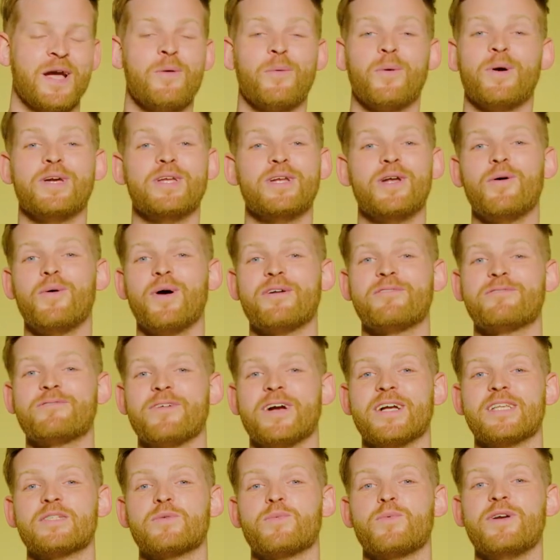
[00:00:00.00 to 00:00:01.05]
Well, you know what,
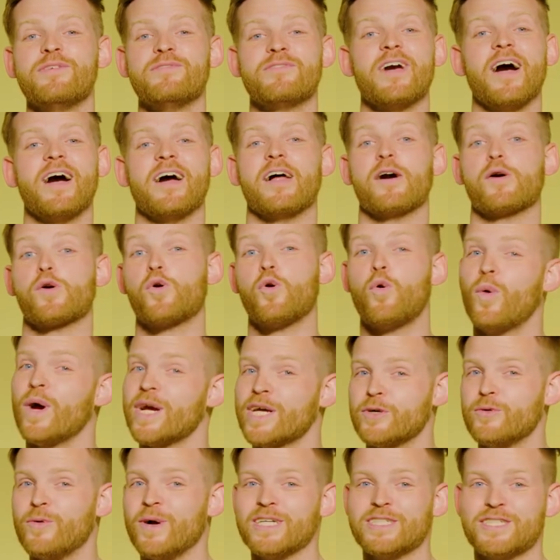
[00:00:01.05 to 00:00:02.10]
friends? We've got a
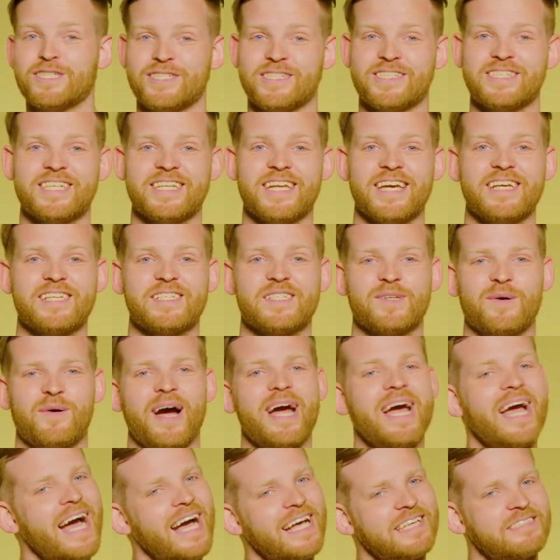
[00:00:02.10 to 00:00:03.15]
quick question today, so
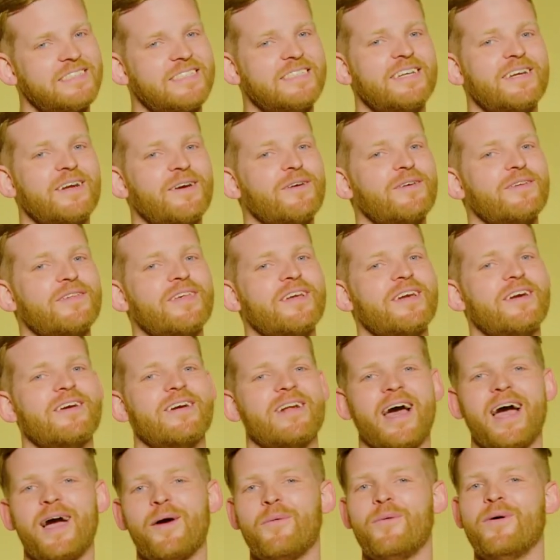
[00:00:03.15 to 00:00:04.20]
I asked it earlier,
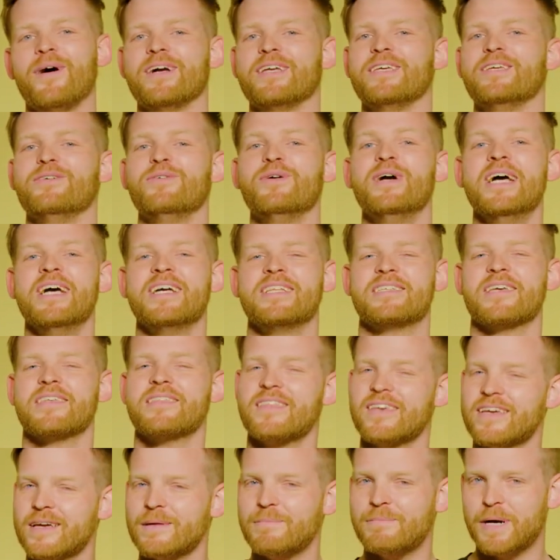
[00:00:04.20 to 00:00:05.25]
and I want you to
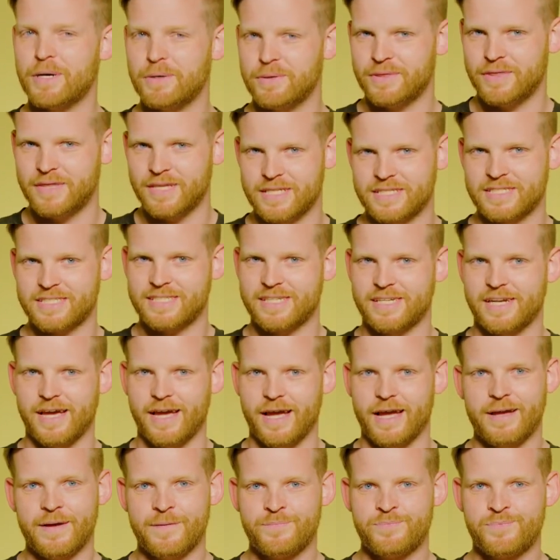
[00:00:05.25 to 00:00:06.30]
think about this
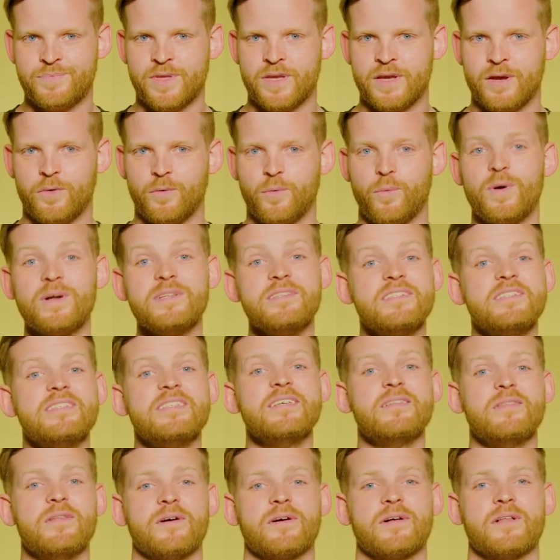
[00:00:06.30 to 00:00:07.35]
today. What does
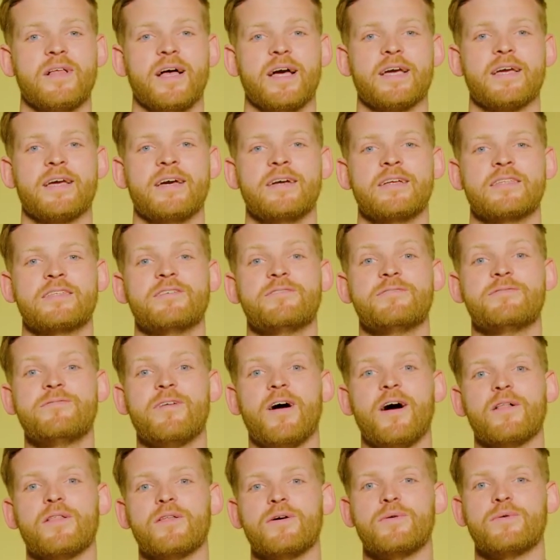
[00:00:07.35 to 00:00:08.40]
it look like to
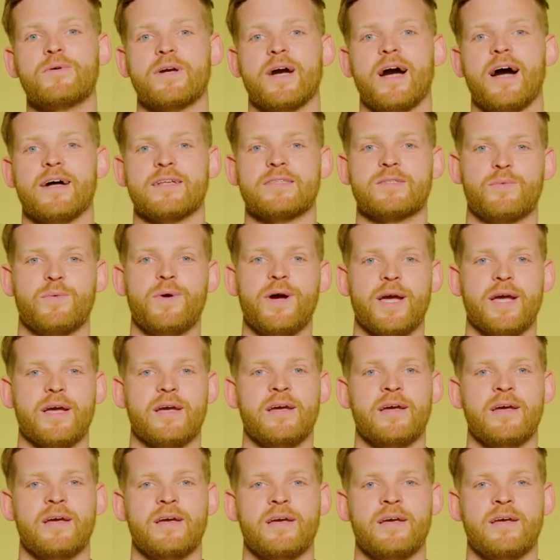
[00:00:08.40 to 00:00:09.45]
follow God's way?
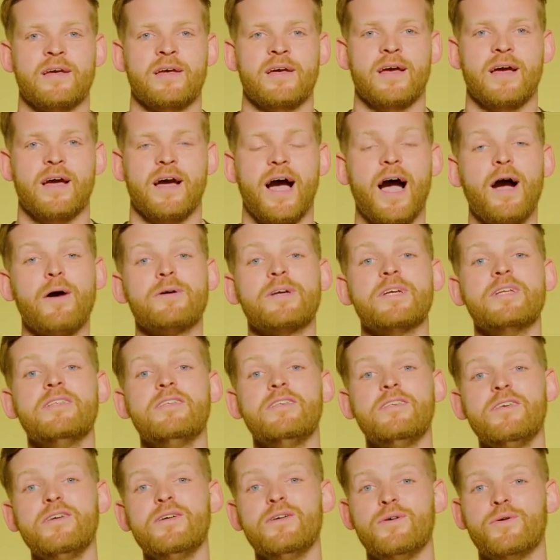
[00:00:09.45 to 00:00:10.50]
How
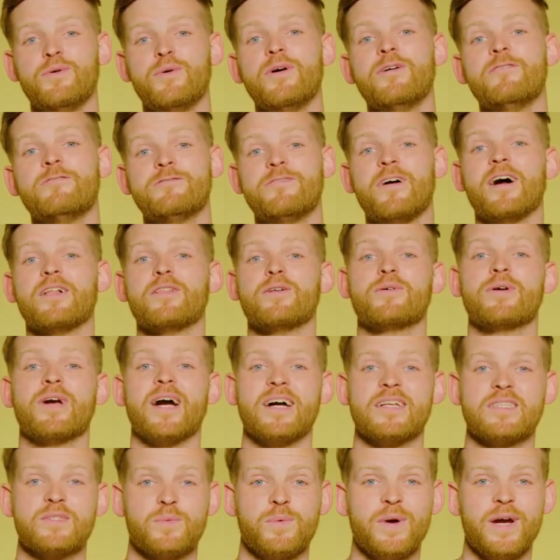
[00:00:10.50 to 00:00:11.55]
can you follow
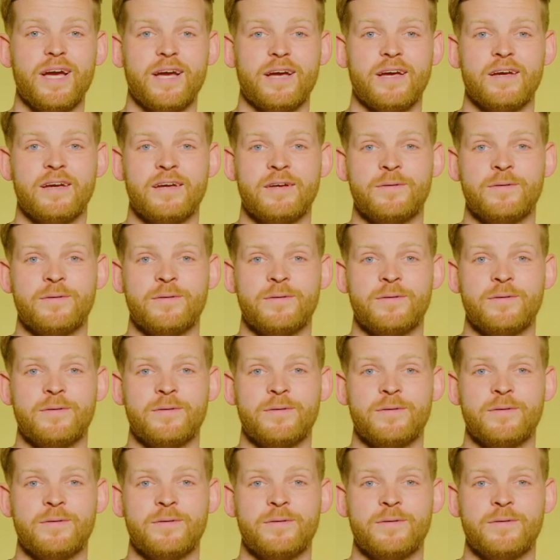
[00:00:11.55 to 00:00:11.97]
God's way?